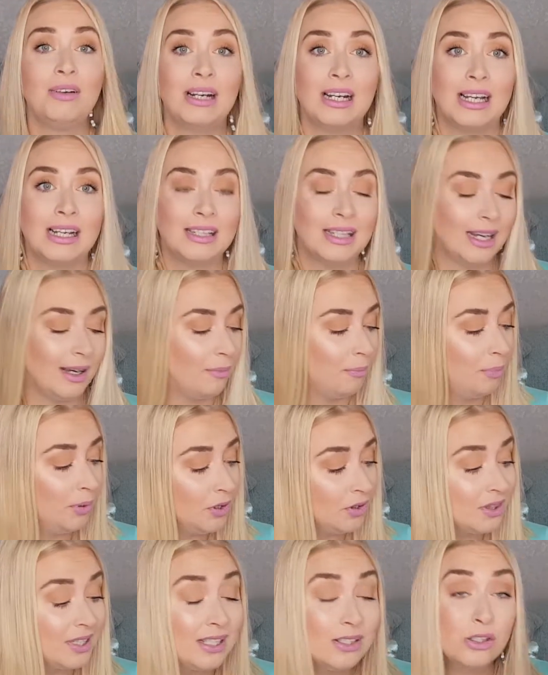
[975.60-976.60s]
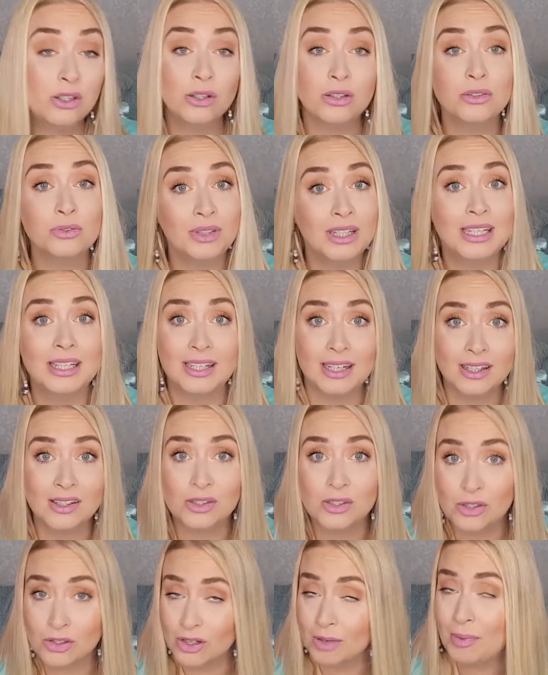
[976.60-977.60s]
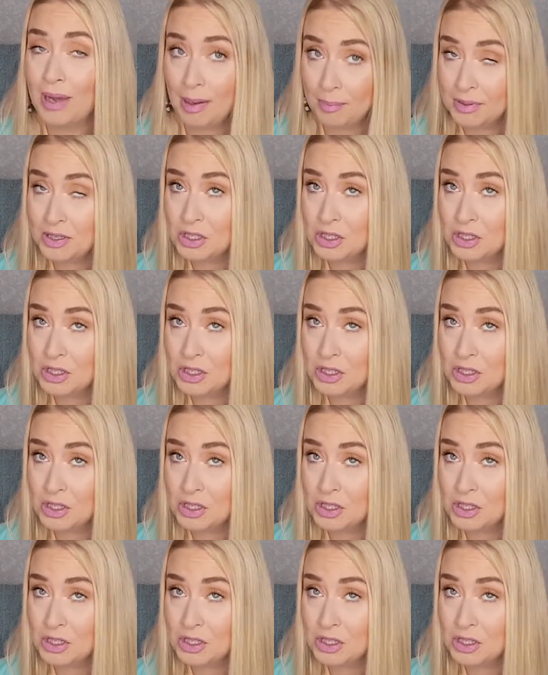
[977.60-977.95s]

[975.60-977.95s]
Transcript: like that. But this looks really nice, so I'm happy to